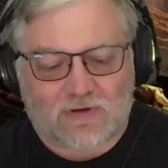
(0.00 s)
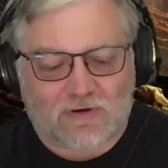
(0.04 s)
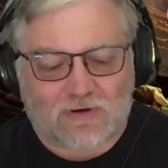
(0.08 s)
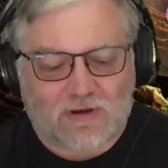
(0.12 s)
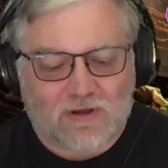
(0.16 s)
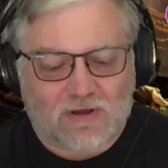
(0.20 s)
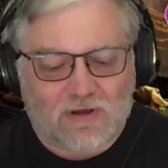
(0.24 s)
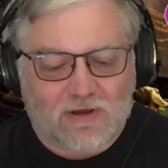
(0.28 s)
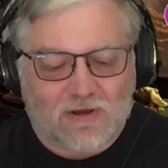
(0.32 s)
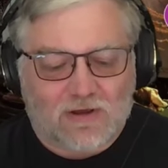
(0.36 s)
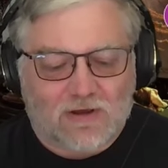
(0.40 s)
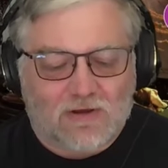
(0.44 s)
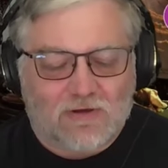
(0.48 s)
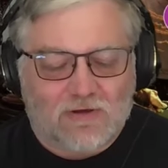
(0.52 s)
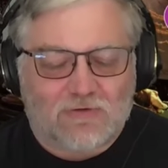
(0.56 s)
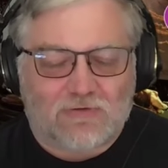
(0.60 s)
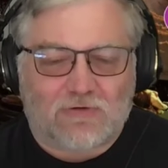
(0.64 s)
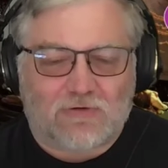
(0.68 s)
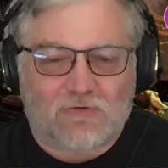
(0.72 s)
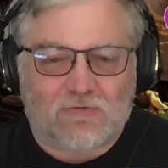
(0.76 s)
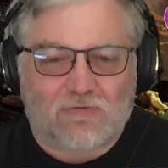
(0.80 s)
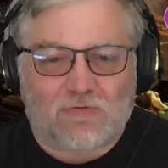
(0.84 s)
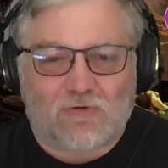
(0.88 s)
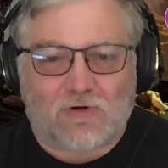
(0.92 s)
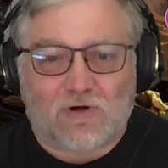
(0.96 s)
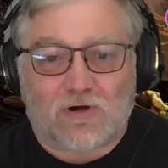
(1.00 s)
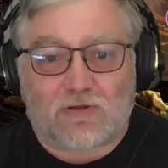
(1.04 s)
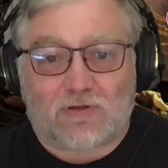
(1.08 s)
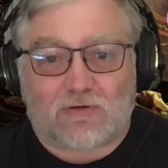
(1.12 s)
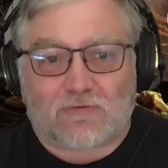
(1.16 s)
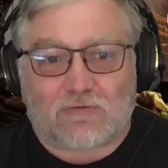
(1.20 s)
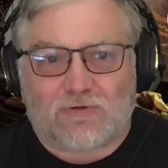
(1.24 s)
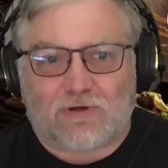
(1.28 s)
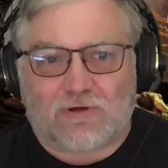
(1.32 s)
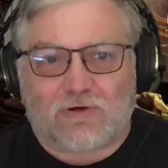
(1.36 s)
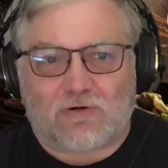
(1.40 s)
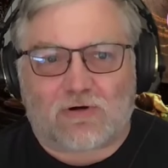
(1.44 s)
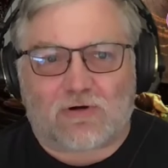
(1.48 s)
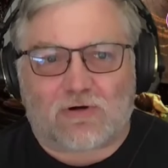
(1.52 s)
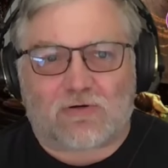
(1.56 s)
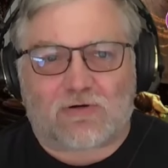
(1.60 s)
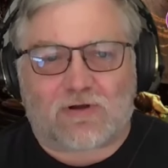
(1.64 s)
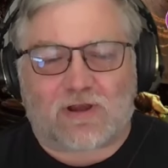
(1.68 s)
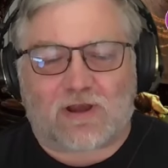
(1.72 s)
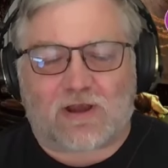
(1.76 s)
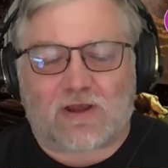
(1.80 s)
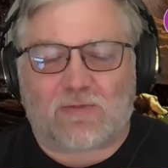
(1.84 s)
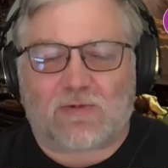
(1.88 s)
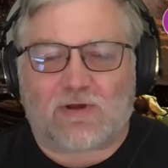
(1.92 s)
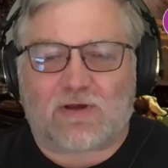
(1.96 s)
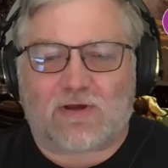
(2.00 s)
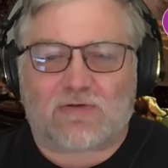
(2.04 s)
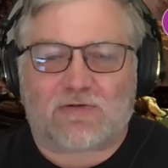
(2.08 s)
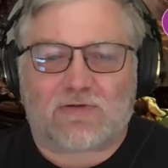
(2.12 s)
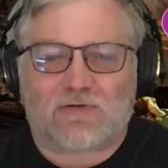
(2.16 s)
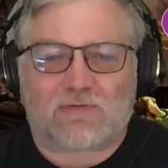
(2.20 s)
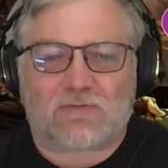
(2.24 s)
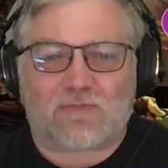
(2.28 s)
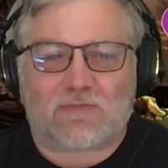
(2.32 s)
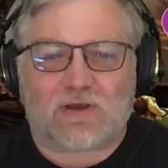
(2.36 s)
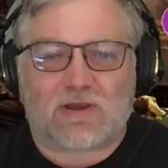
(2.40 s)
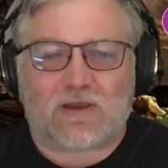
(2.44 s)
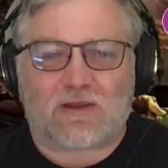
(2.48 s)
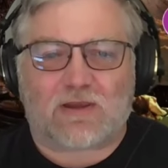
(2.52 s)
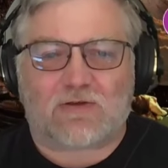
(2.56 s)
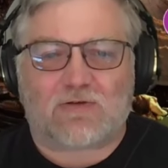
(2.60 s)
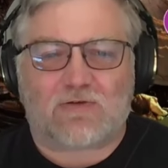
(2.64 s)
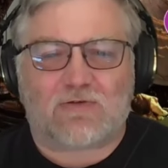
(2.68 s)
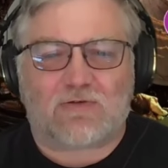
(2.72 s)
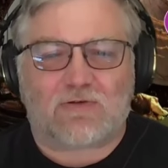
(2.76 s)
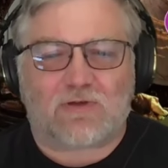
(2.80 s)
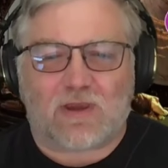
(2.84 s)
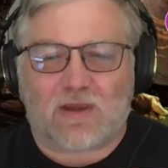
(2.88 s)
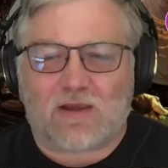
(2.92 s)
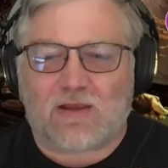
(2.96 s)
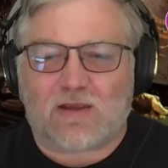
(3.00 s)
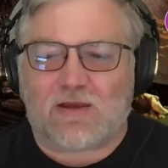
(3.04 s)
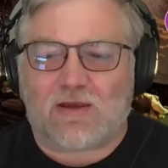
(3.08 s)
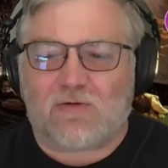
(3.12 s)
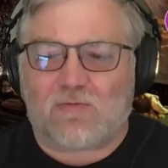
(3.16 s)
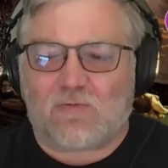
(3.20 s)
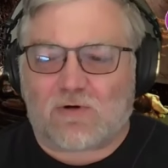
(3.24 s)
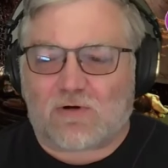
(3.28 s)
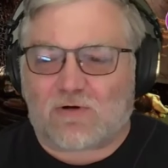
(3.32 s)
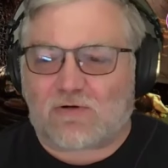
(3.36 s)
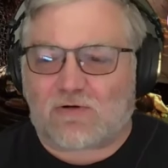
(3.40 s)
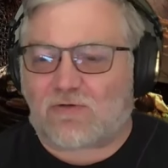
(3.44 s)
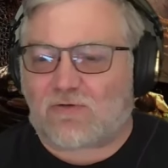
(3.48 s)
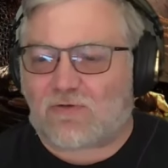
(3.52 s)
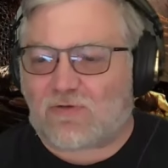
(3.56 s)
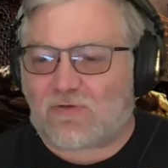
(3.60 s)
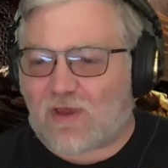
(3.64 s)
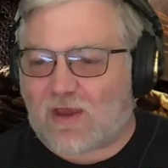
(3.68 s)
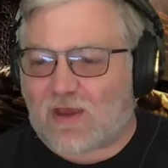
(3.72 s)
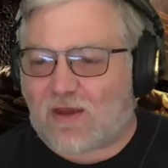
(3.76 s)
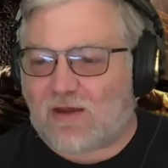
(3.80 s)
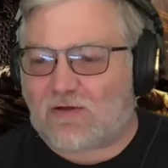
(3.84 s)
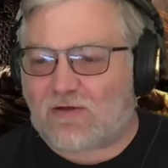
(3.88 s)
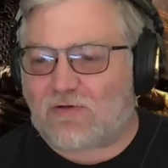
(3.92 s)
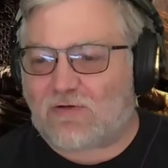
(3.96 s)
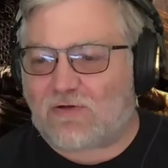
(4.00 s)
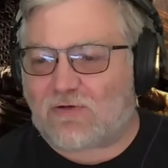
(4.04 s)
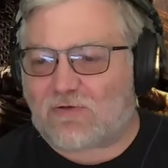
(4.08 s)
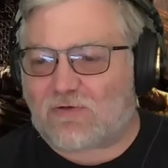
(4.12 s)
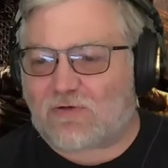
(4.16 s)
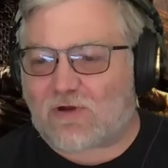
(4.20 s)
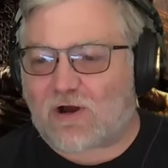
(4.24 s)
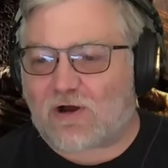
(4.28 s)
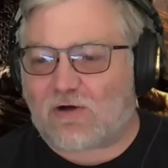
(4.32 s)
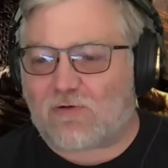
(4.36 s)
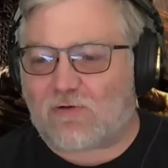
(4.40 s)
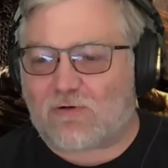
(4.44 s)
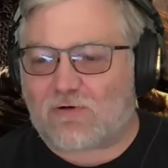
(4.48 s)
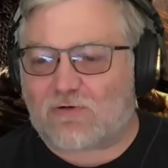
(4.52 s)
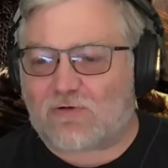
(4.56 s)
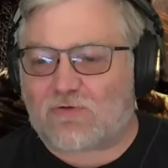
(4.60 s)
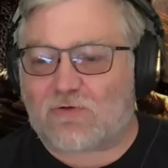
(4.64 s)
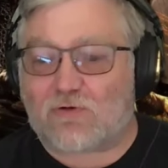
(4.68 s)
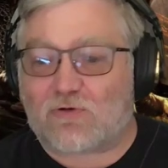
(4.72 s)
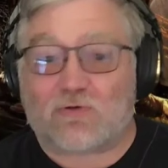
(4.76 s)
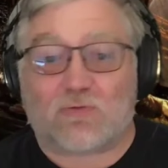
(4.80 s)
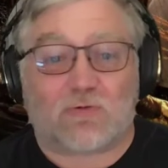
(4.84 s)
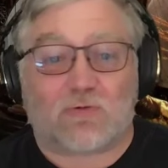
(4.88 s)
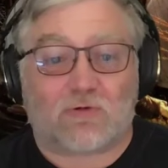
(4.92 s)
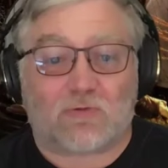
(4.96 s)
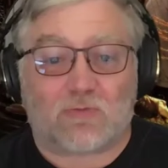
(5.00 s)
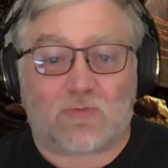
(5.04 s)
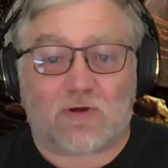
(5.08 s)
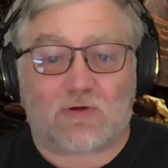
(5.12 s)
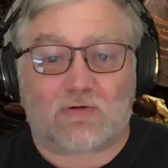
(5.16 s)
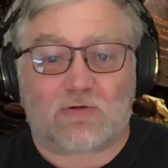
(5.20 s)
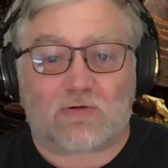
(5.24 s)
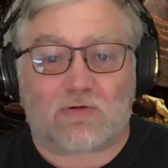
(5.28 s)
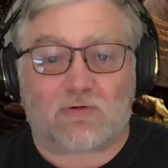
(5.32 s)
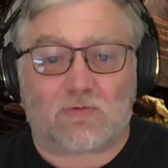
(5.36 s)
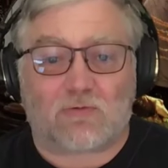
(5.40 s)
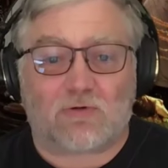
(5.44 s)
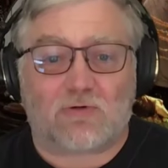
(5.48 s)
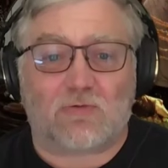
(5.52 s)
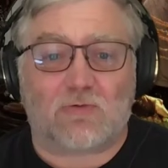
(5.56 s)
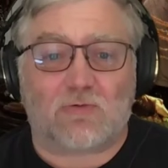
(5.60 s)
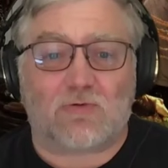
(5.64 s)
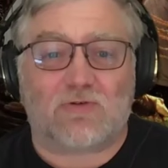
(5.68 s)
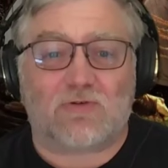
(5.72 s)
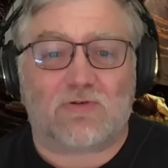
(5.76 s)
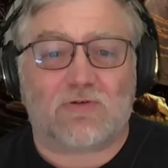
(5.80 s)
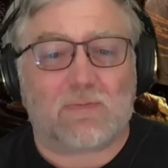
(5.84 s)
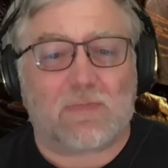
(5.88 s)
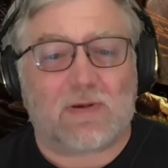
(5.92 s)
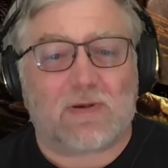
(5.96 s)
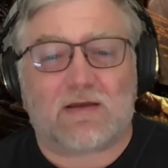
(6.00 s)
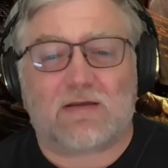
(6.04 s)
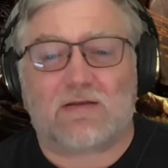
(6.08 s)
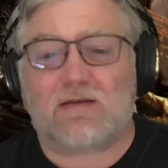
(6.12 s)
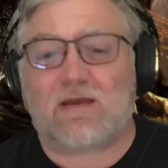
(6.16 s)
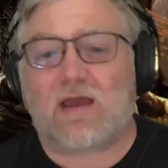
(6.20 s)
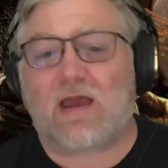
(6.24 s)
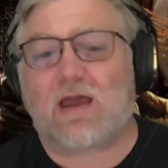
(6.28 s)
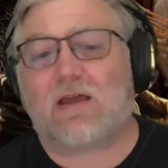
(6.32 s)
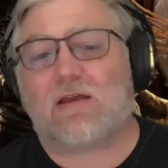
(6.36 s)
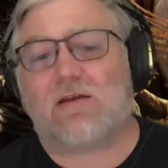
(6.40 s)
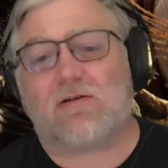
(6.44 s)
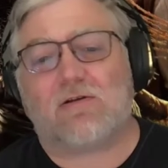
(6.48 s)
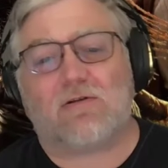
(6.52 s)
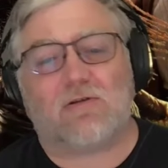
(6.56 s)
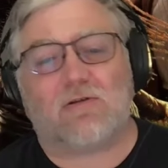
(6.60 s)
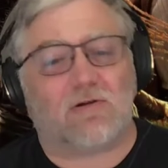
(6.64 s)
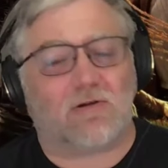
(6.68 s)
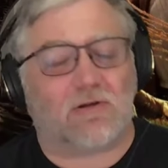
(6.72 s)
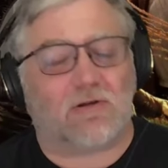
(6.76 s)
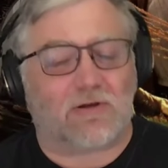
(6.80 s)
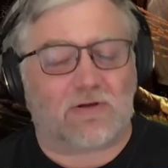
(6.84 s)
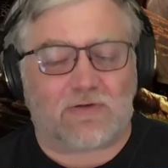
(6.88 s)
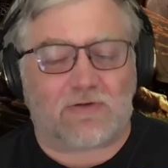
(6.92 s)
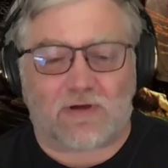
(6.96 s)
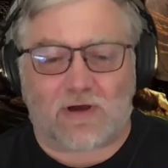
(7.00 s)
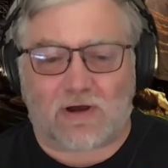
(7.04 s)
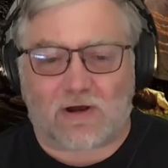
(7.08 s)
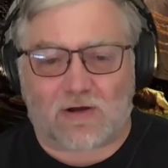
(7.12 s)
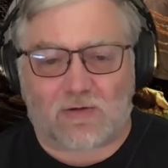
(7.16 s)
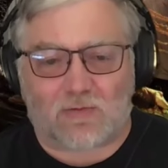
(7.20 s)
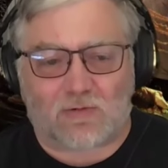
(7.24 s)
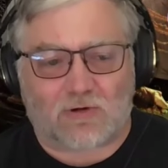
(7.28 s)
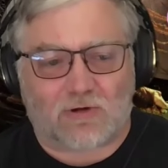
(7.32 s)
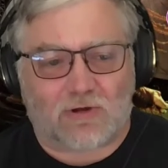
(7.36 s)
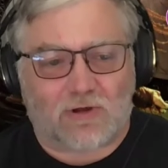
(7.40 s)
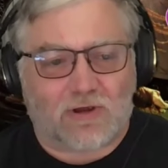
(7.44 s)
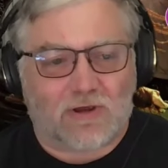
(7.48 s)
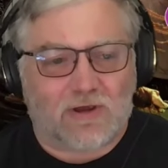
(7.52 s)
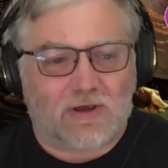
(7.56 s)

And so far, the viewer comments make it slightly worse than the Star Wars Christmas special, which was spectacularly terrible.